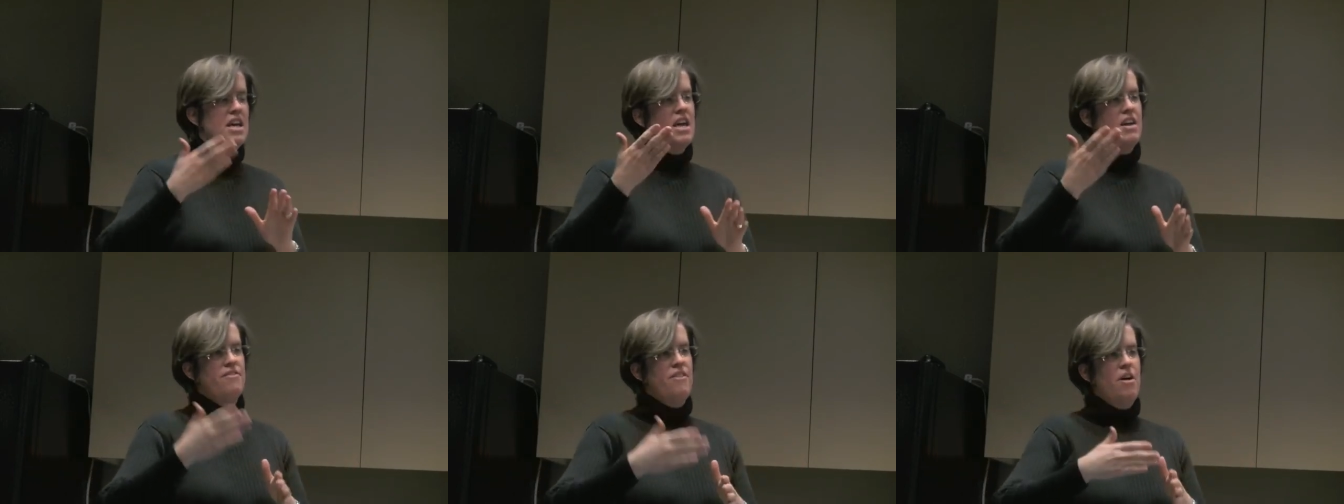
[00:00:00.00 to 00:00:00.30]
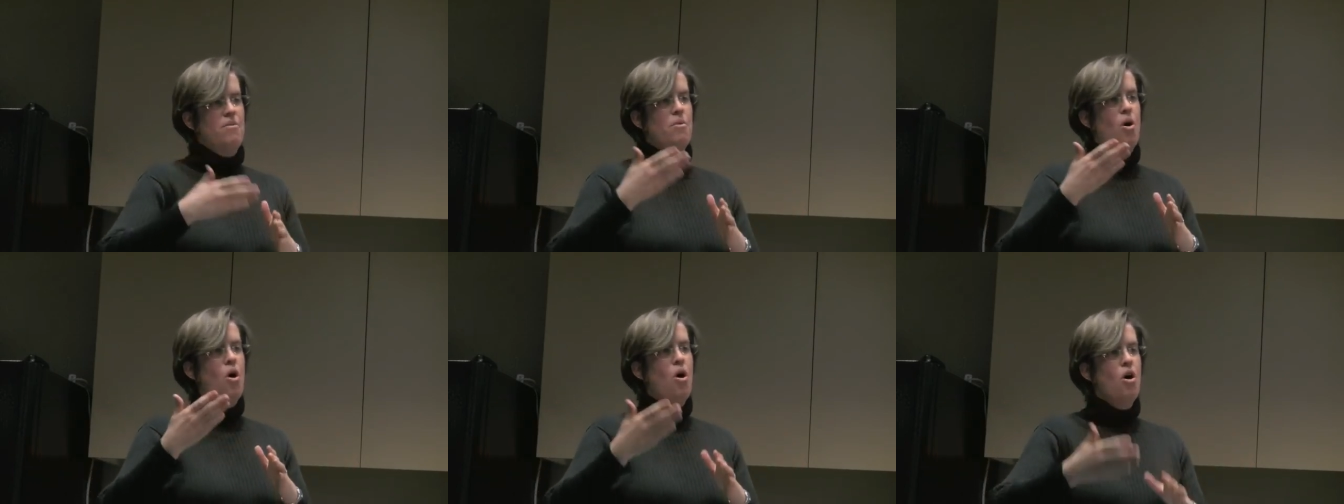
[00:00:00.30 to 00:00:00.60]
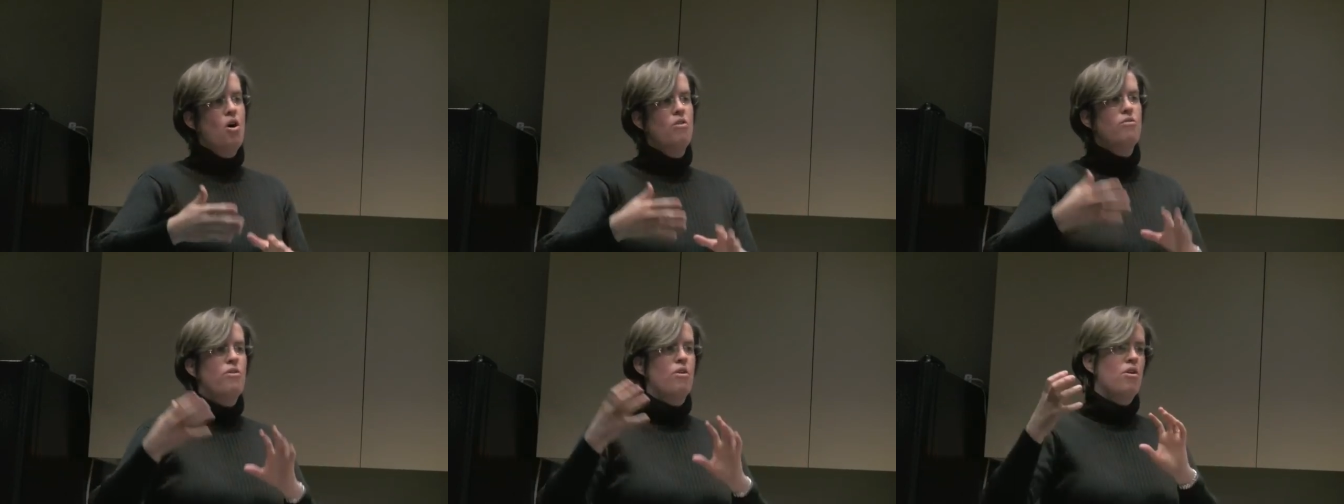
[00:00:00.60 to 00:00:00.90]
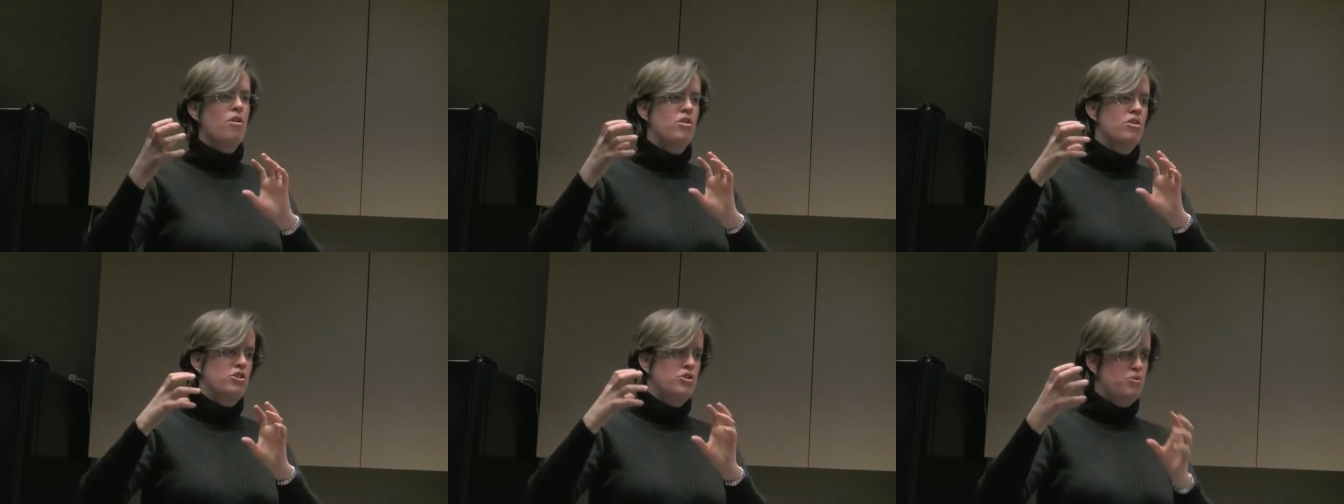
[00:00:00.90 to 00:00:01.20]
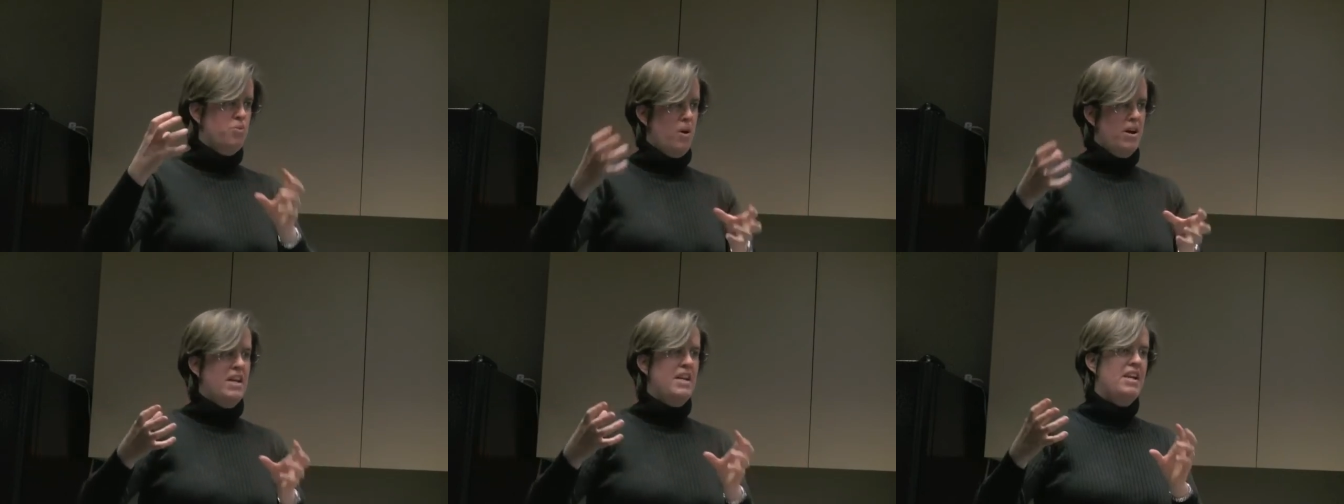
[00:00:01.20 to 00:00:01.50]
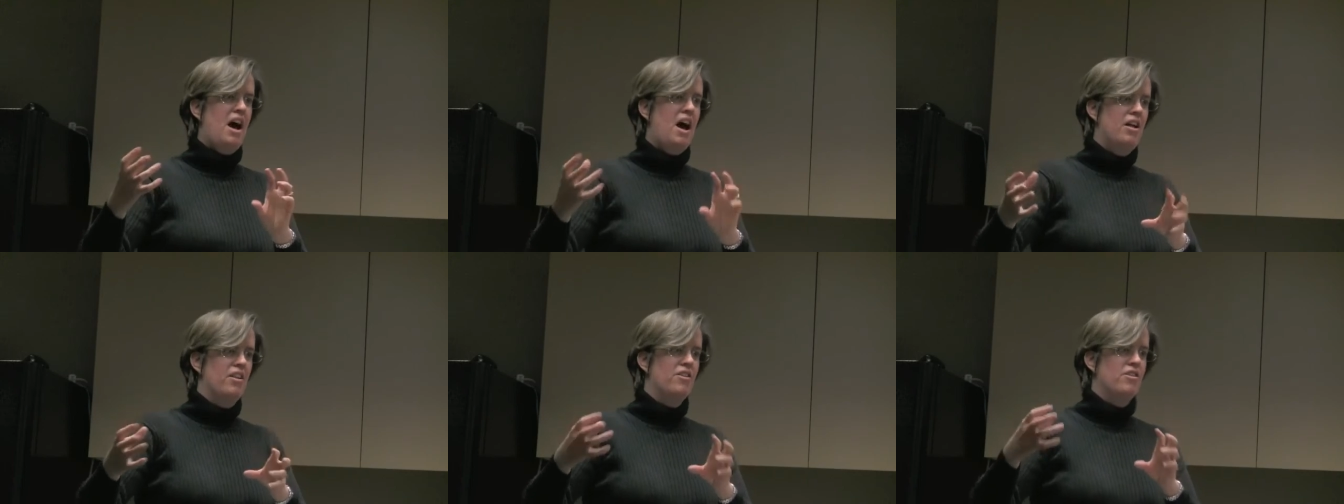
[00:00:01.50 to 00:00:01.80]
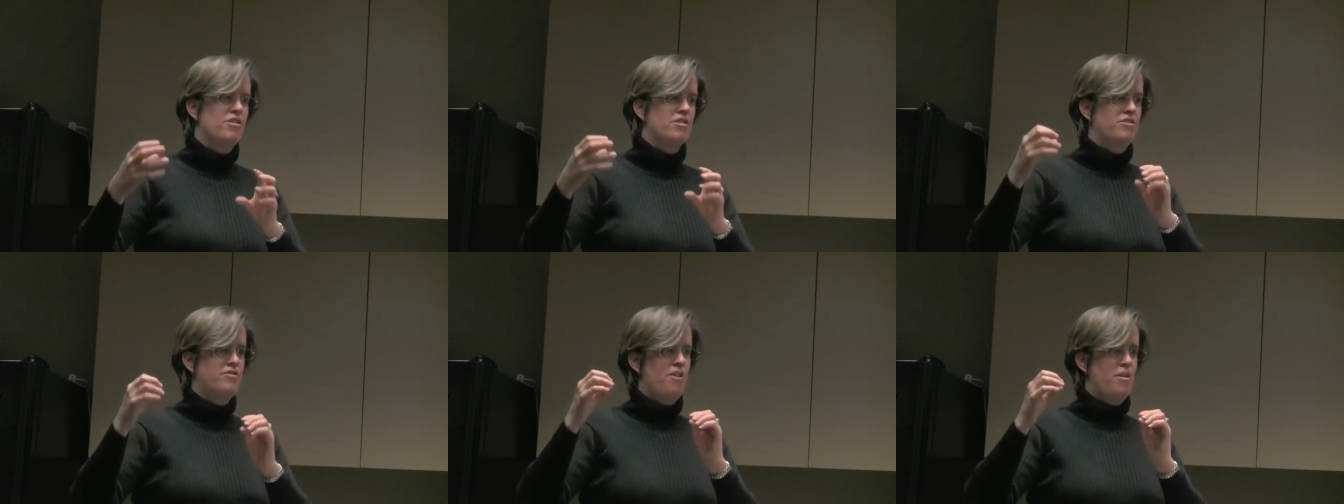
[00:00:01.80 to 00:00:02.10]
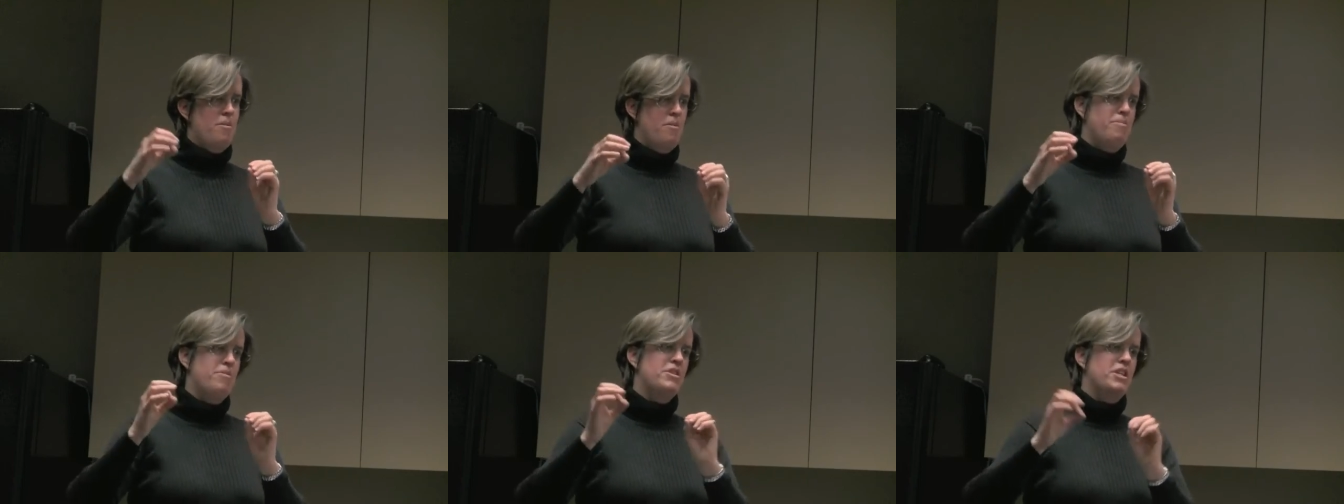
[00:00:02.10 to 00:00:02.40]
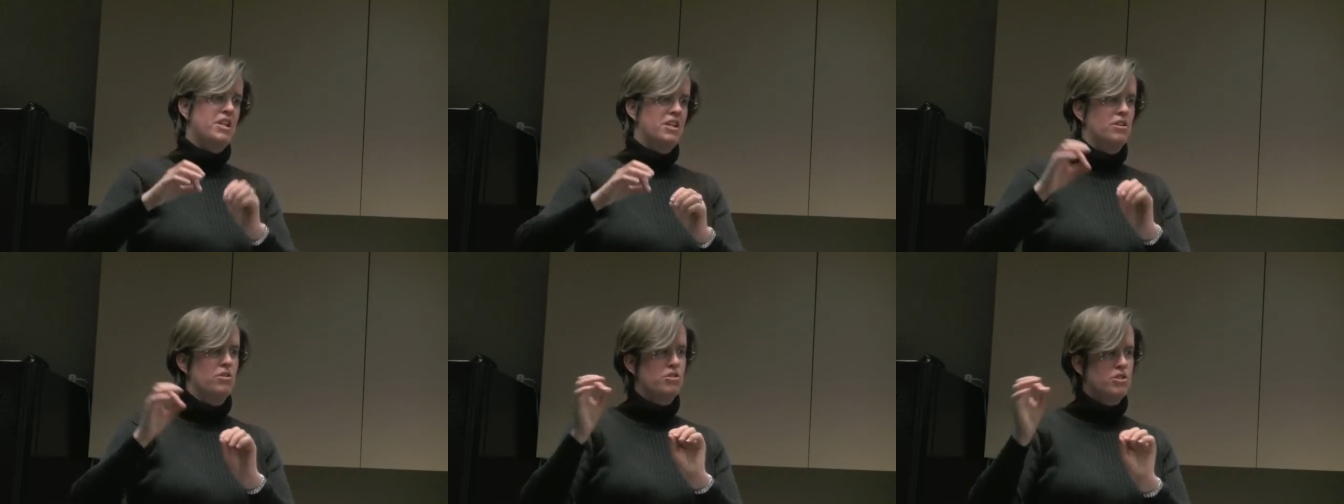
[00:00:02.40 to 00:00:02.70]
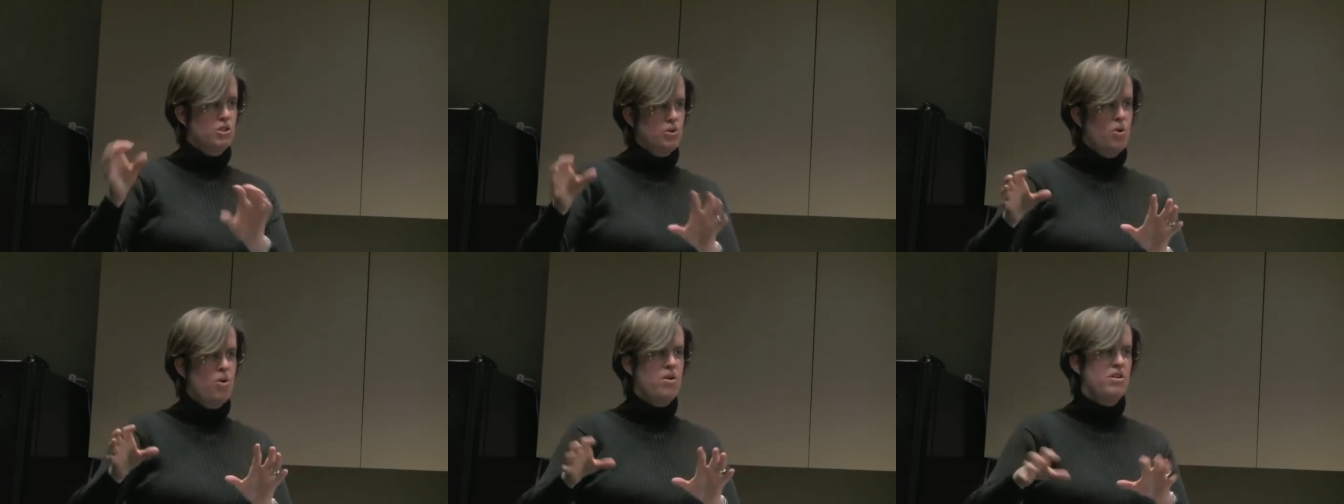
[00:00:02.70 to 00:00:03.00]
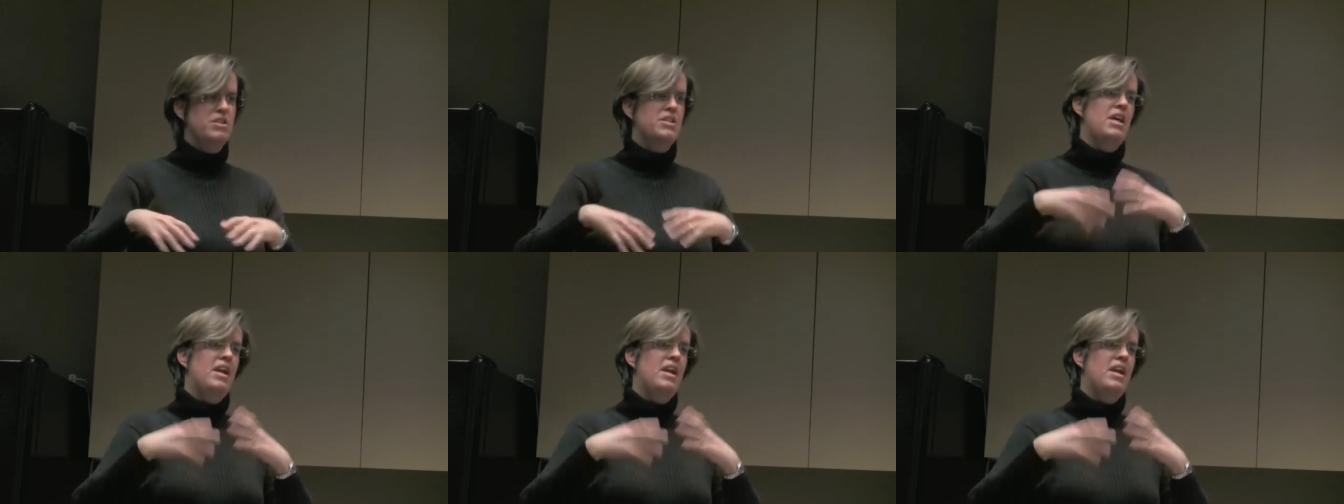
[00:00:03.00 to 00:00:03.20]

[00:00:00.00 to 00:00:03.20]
if I'm over twenty dollars from a particular source,